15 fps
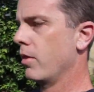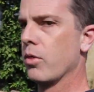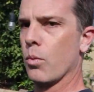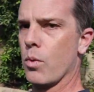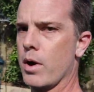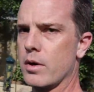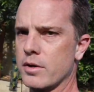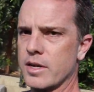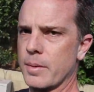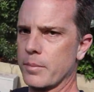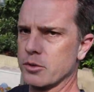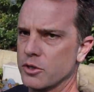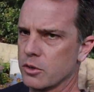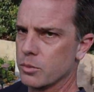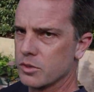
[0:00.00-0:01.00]
the water
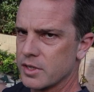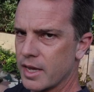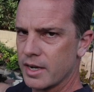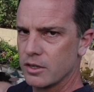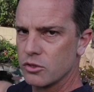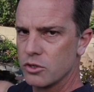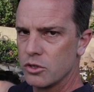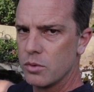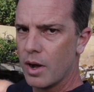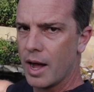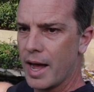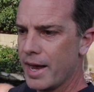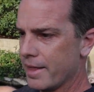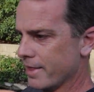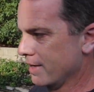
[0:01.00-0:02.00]
temperature was getting too
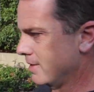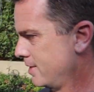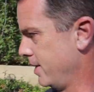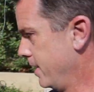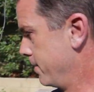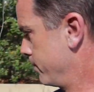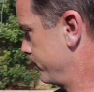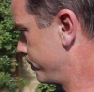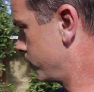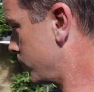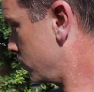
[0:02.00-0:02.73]
high in this thing.